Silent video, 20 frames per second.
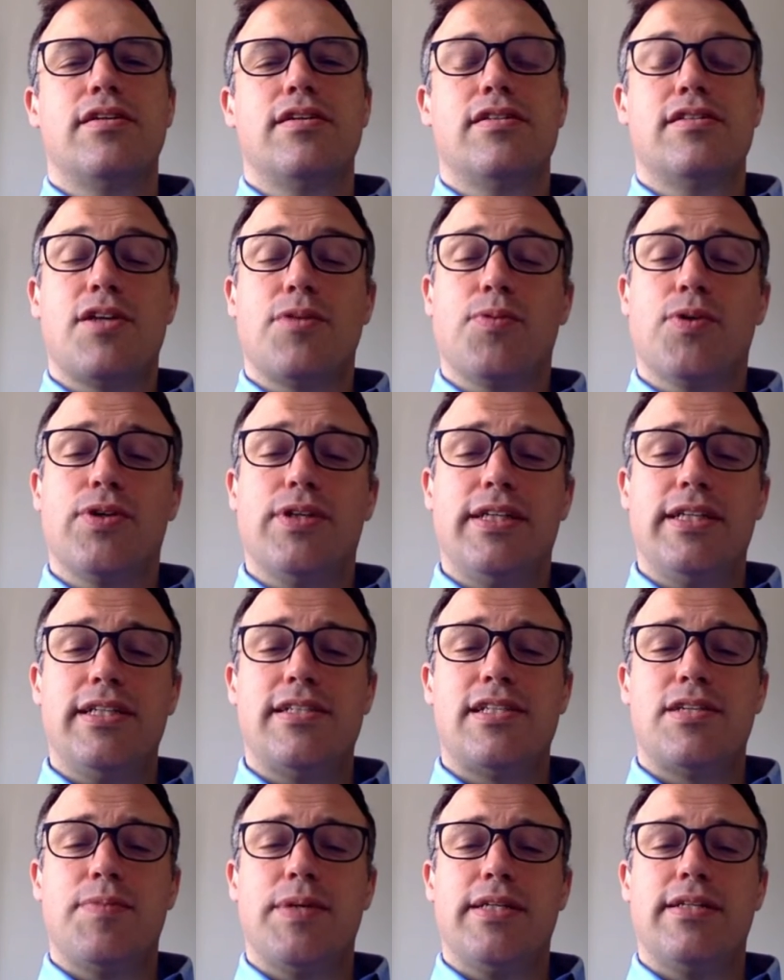So what needs
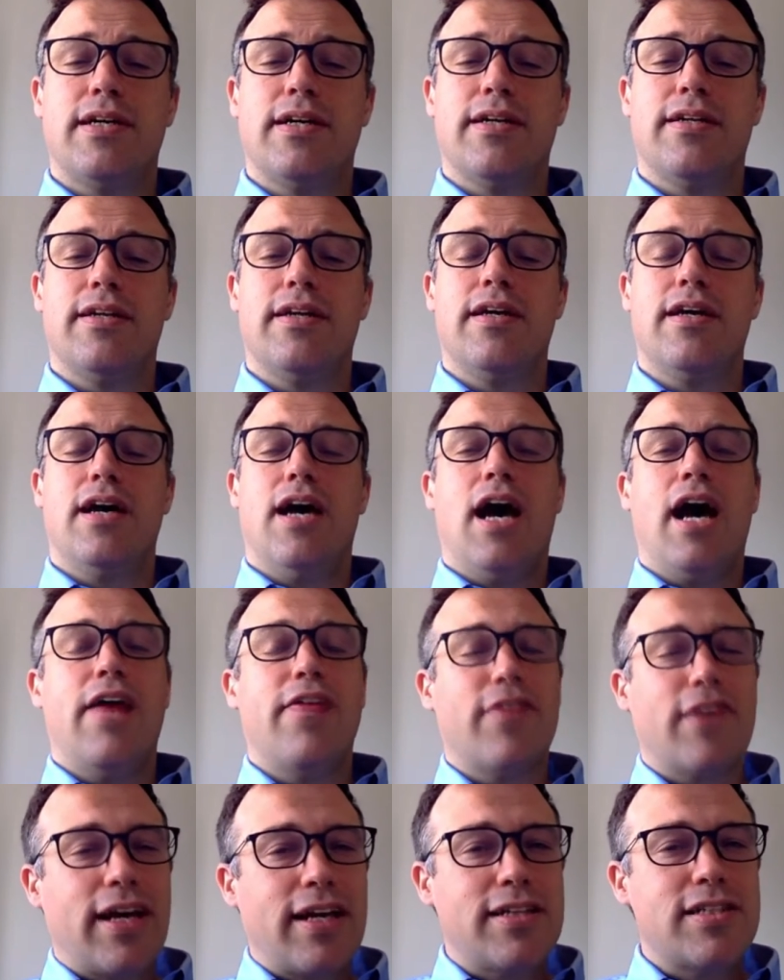to be done? And
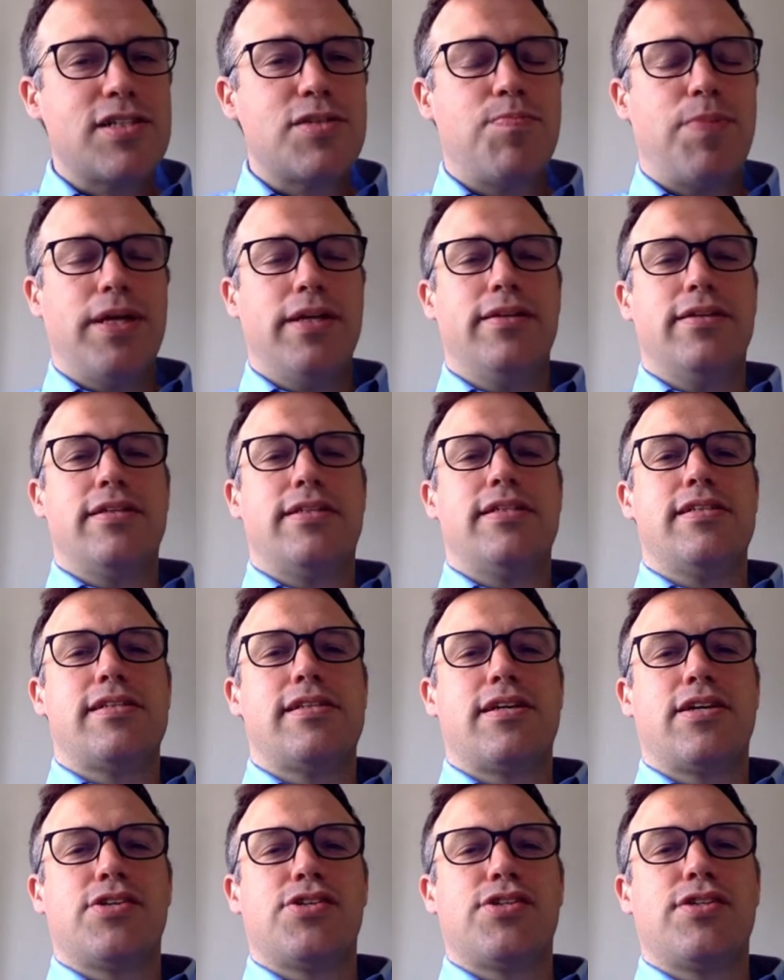that has been the
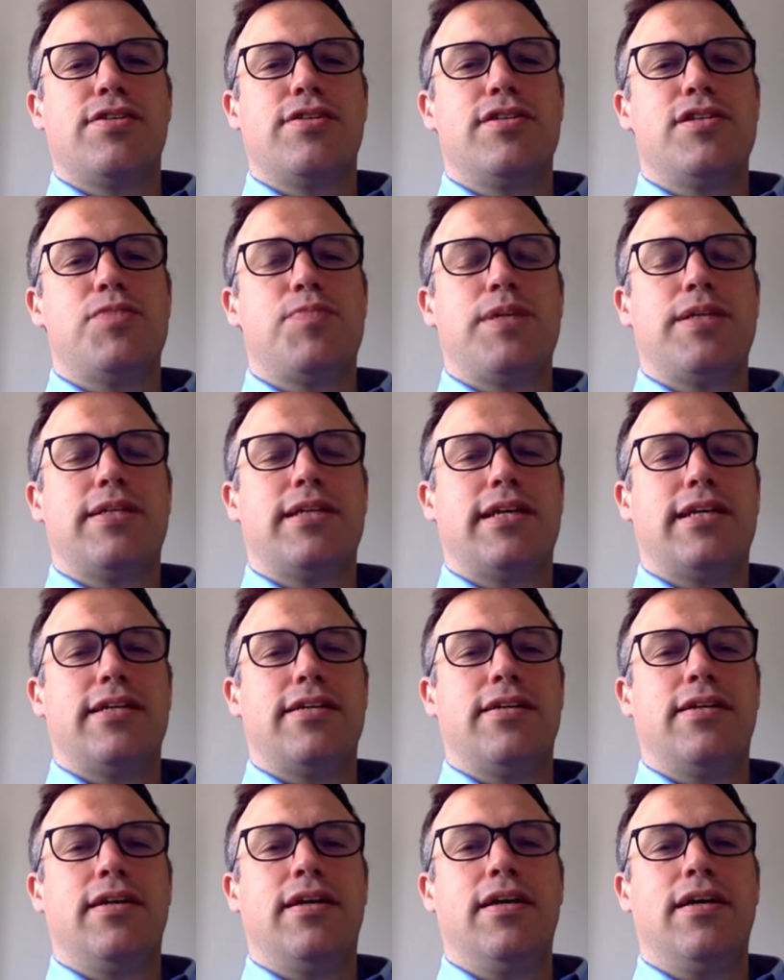discussion that has been
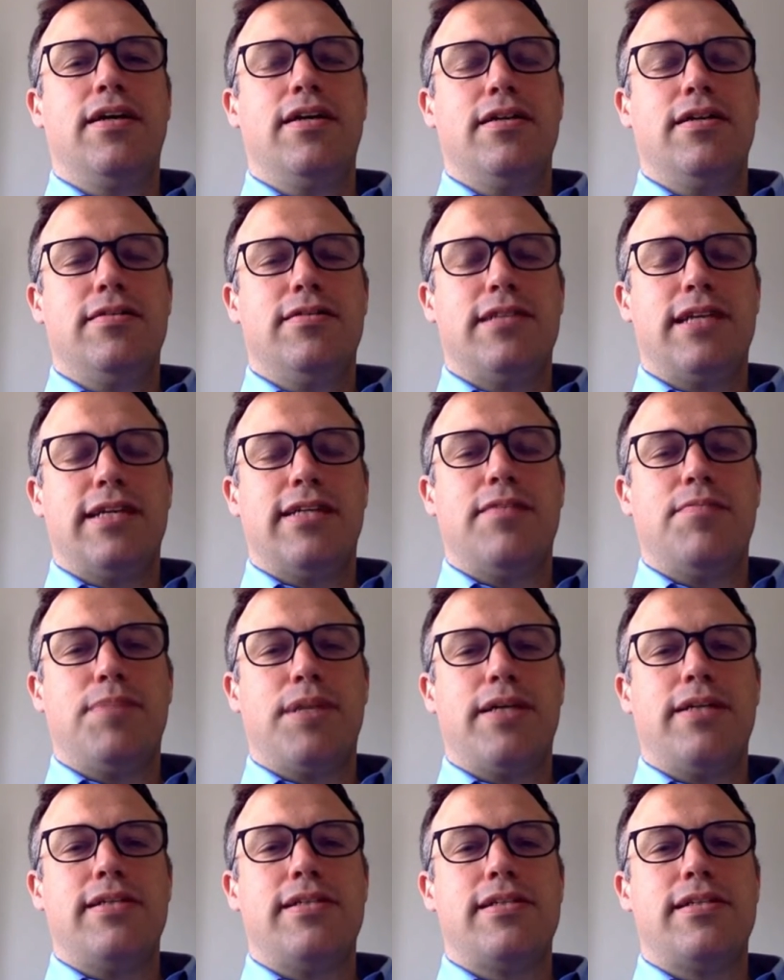taking
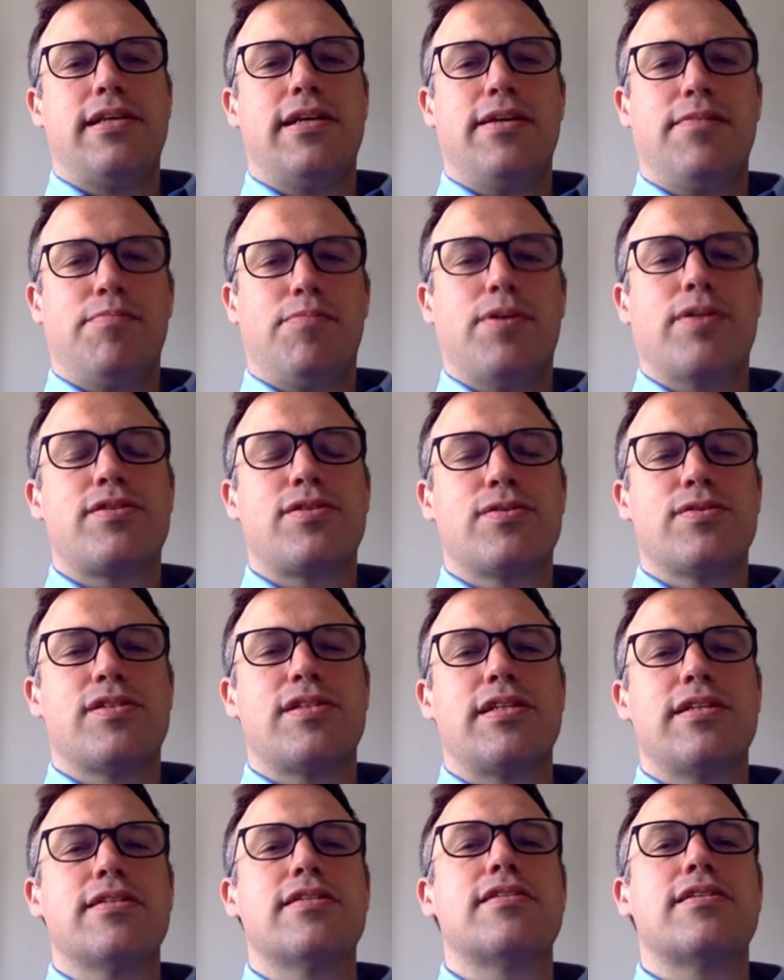place in Brussels
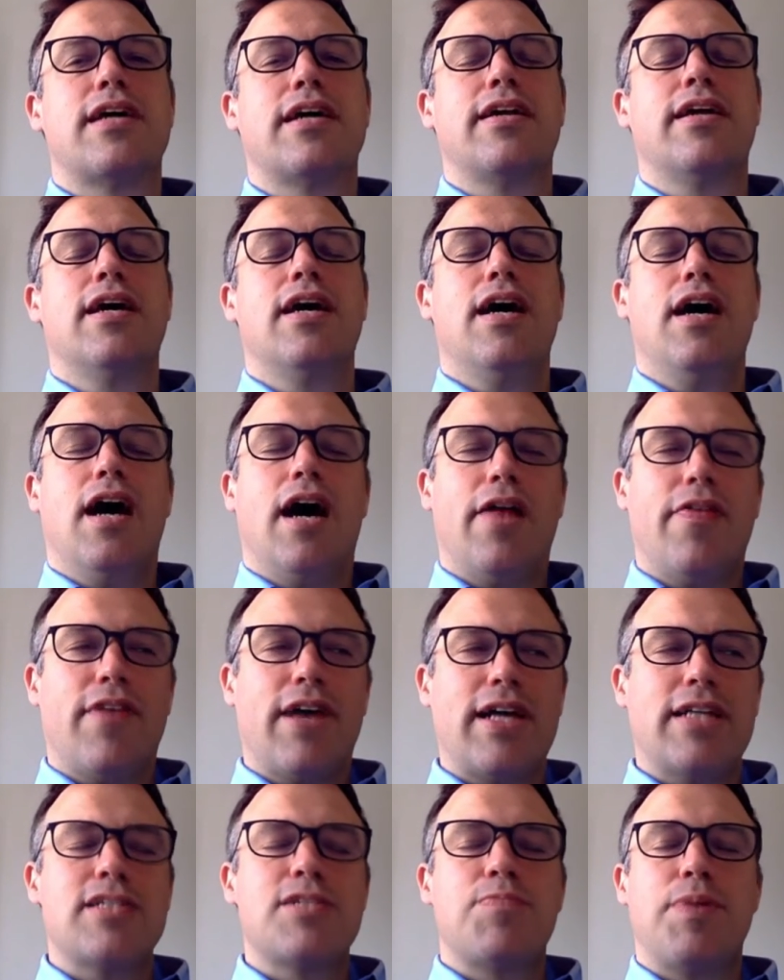since then. And
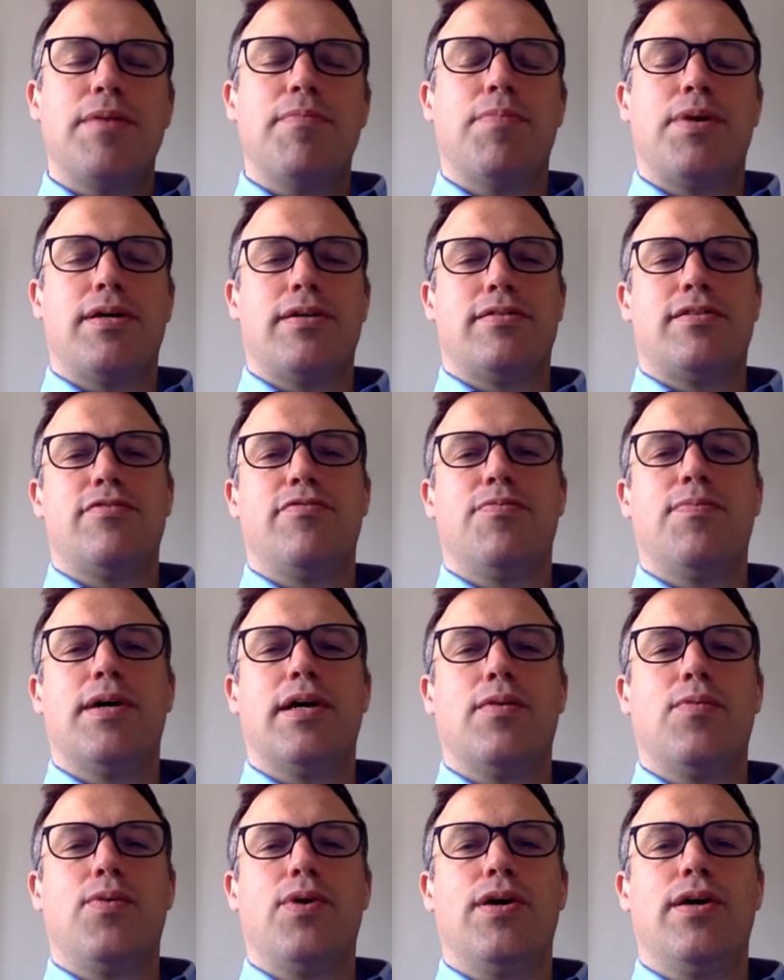that's been part of my
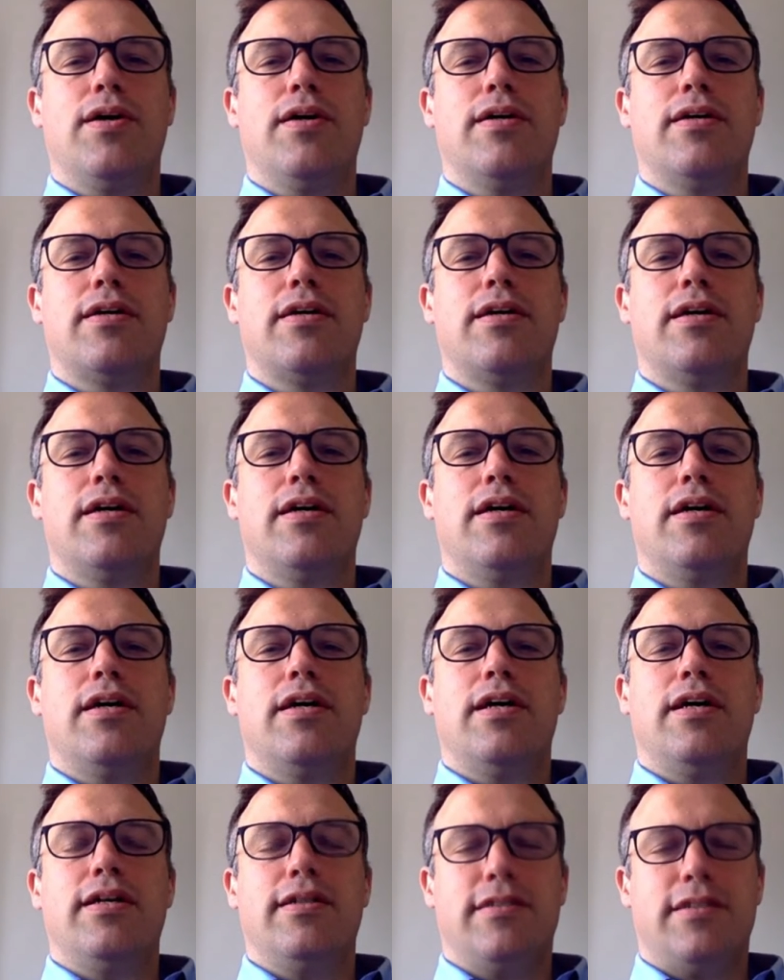work
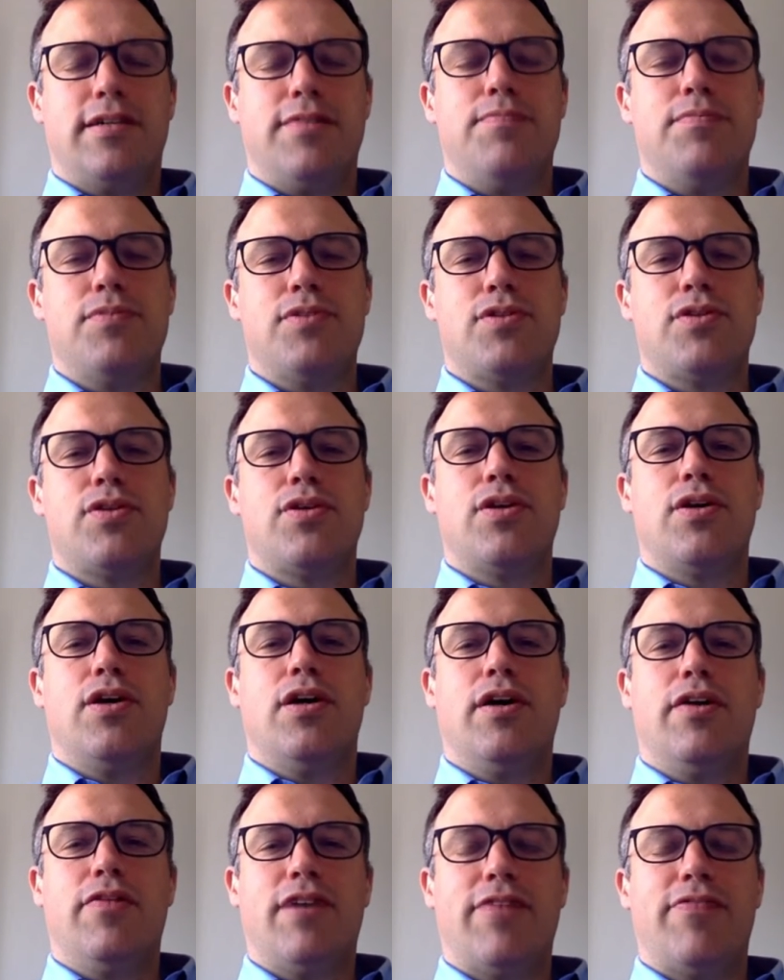in terms
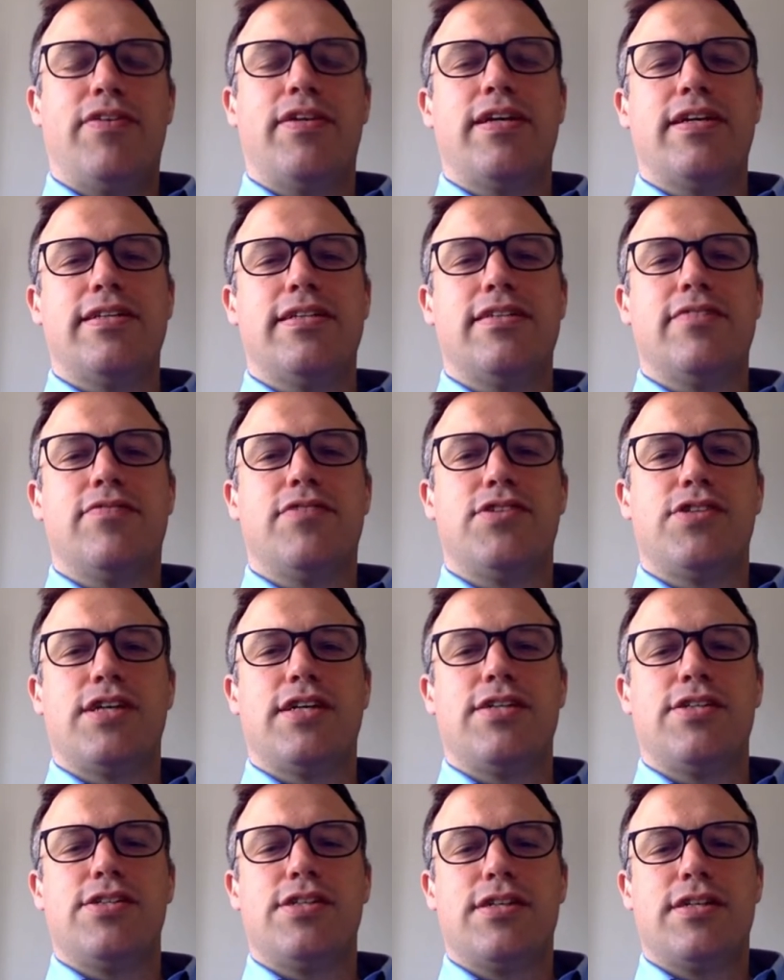of advocating for
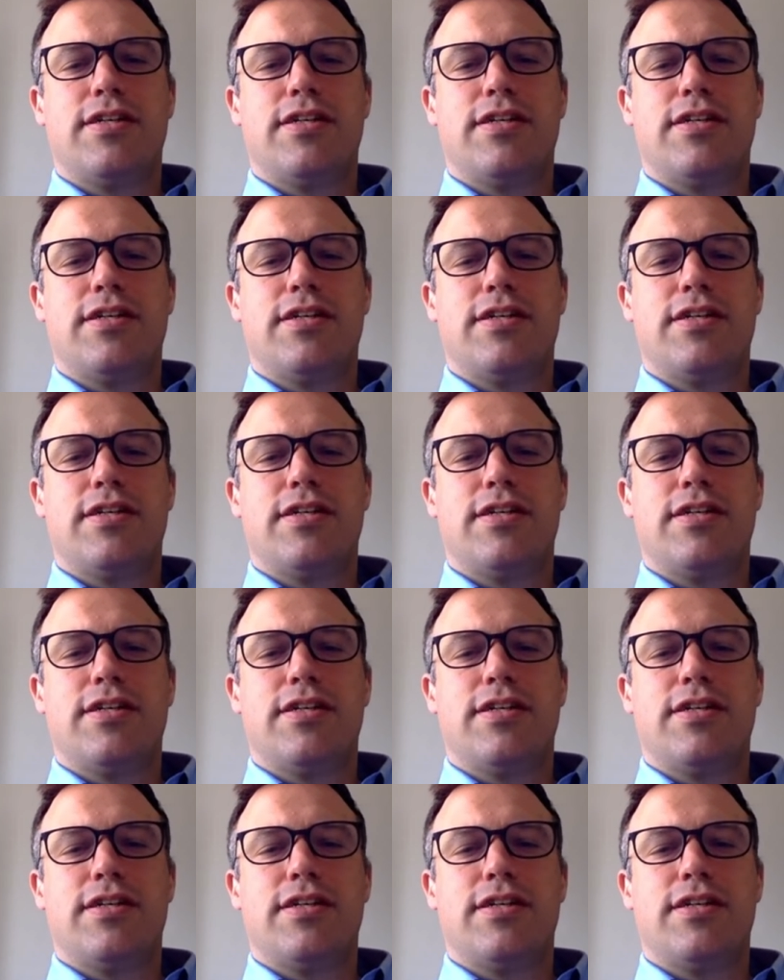change.